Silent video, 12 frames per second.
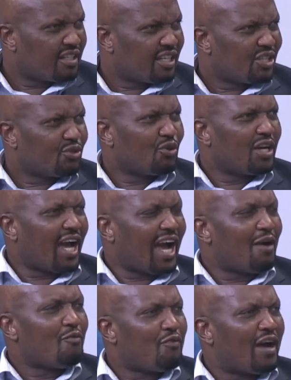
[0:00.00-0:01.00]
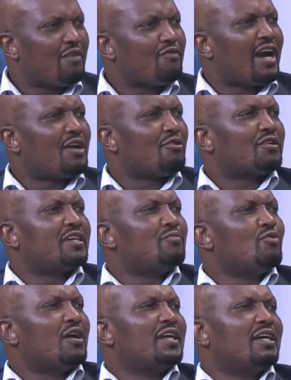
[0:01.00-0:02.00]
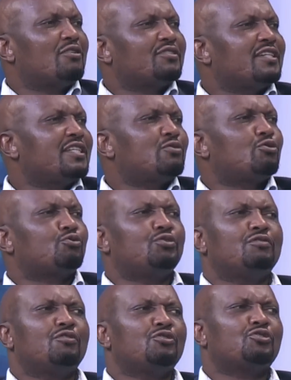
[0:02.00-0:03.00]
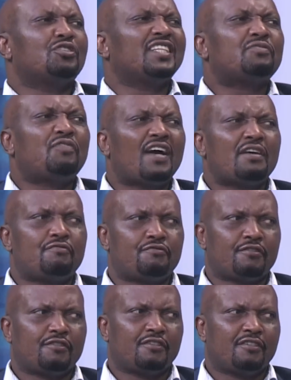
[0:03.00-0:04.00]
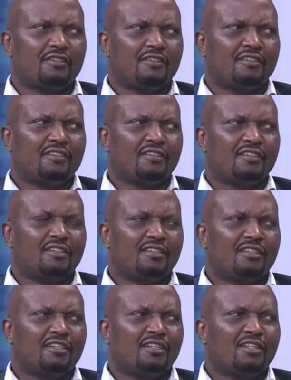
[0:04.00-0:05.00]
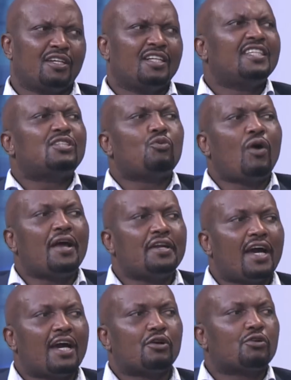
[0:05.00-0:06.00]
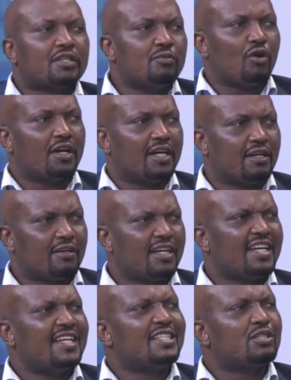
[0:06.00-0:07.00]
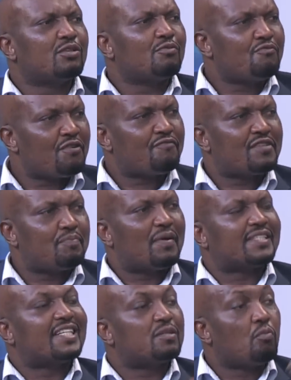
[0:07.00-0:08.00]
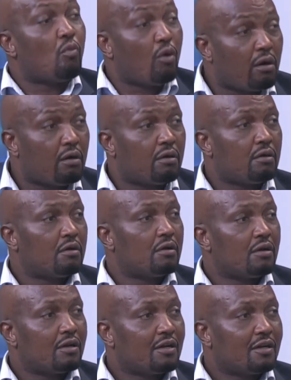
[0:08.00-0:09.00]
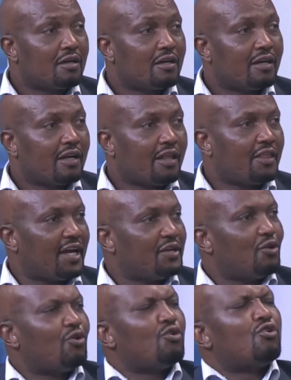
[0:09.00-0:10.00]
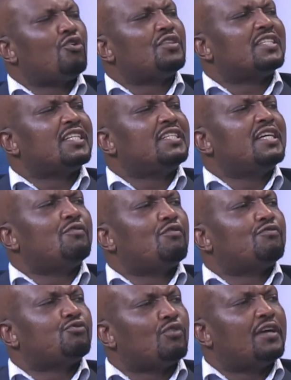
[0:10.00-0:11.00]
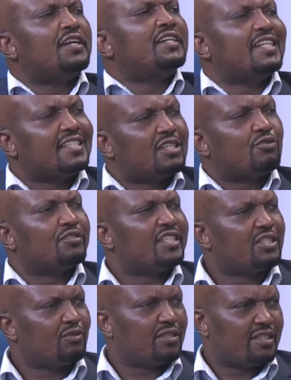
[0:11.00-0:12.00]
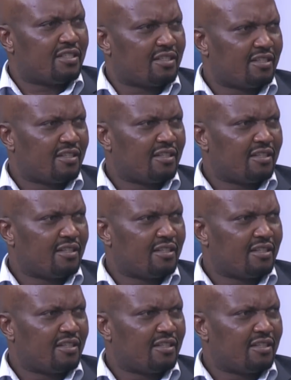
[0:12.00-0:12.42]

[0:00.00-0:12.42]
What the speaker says: So 5 Aror Kimorels is equal to devolution. Just 5. Just 1 Aror Kimorel is 50% more than all the CDF of 290 constituencies.